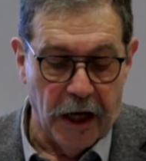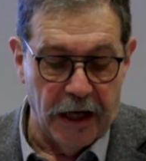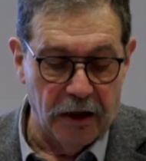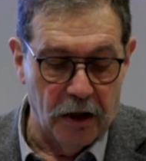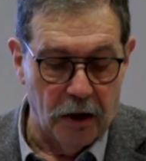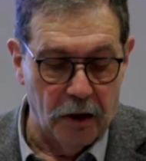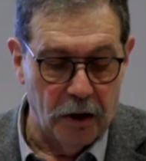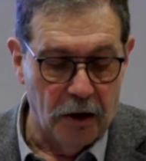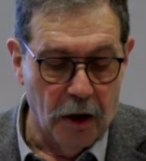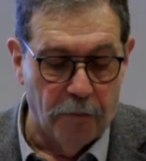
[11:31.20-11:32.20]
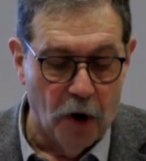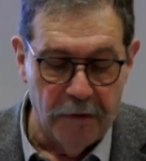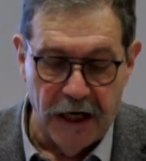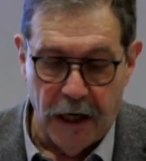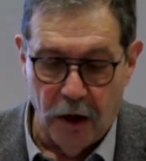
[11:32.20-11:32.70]
And
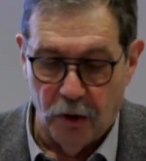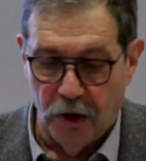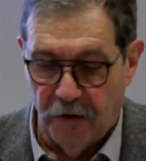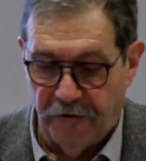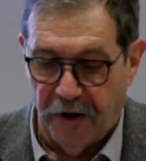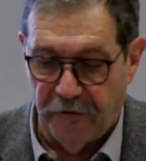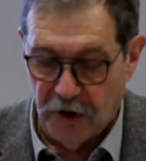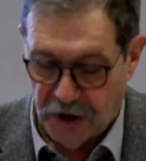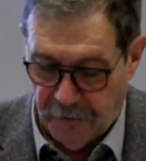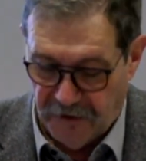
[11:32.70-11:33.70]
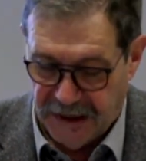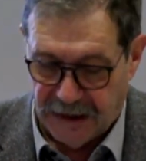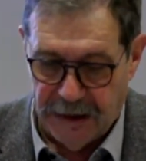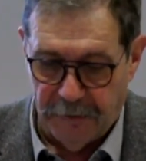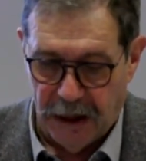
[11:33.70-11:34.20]
Bohm and Aronoff have
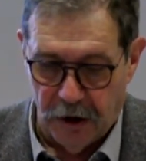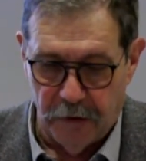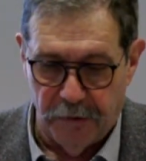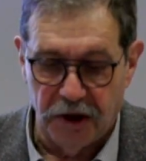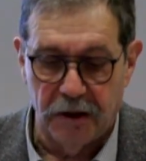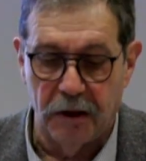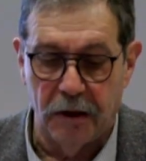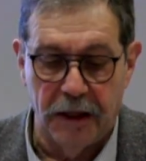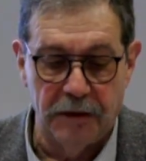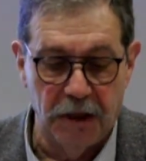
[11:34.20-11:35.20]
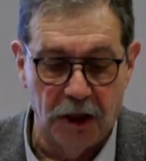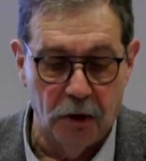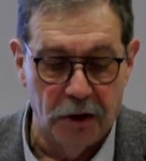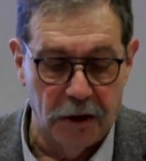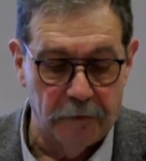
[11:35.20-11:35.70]
something similar, but let me
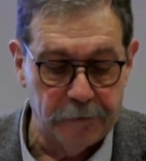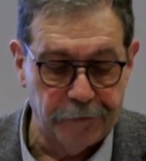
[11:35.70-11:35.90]
go on.